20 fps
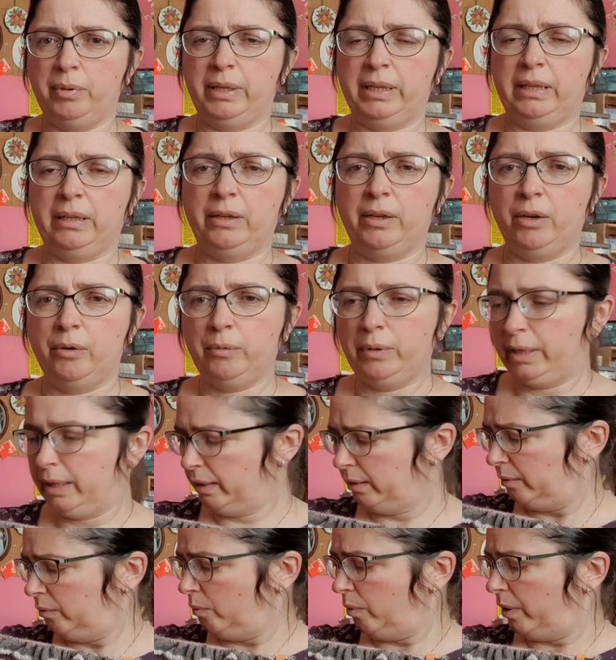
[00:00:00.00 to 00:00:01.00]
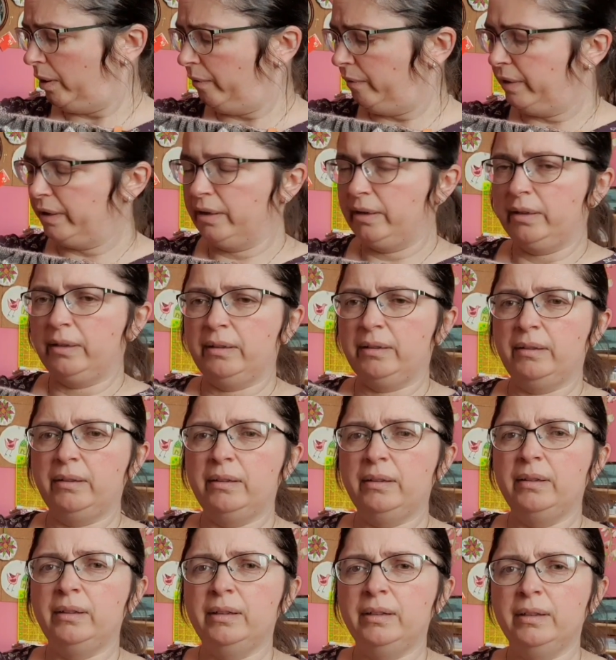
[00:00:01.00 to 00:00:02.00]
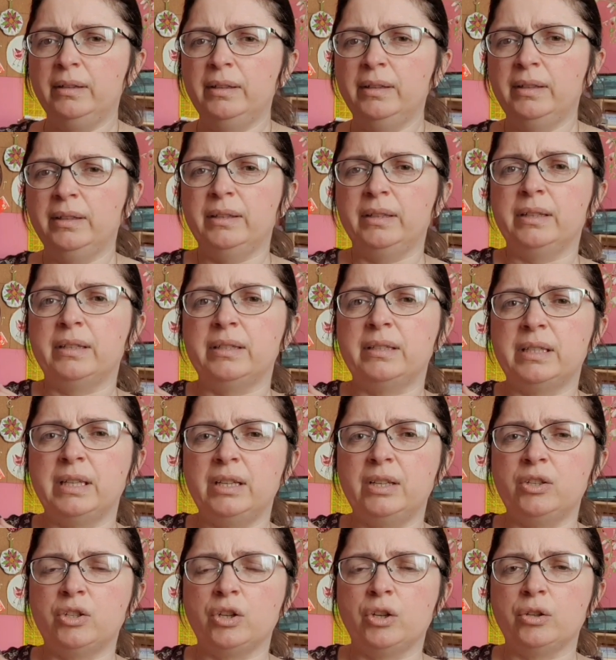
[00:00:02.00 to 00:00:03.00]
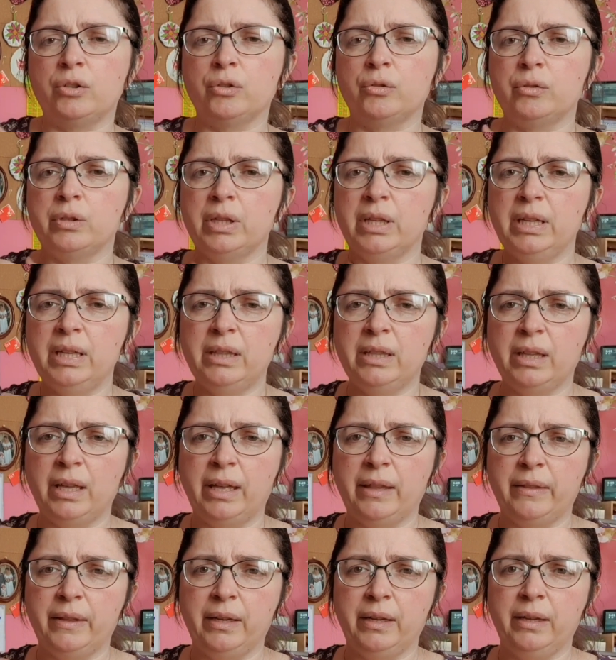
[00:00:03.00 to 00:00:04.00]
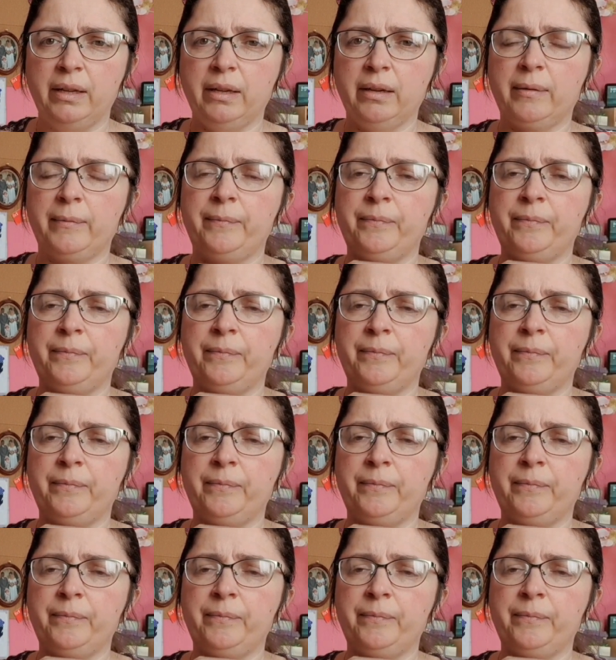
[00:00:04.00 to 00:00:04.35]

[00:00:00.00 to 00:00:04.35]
It'll go nice wearing this t-shirt underneath it, I think,